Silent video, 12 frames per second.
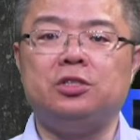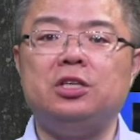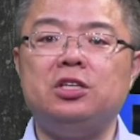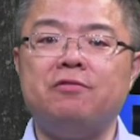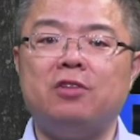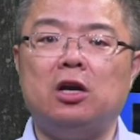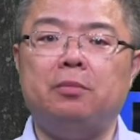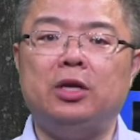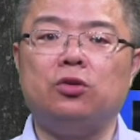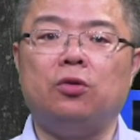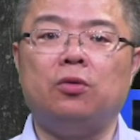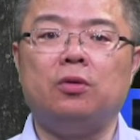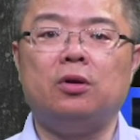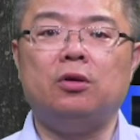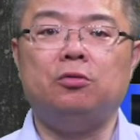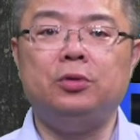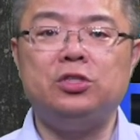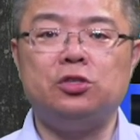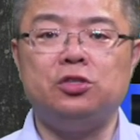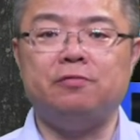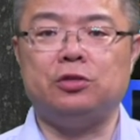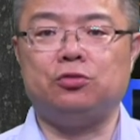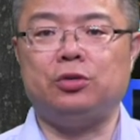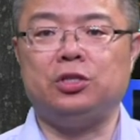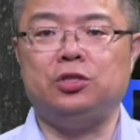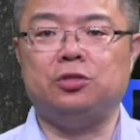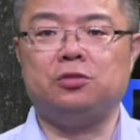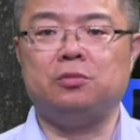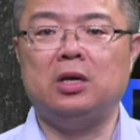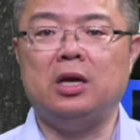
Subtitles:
in environmental research infrastructures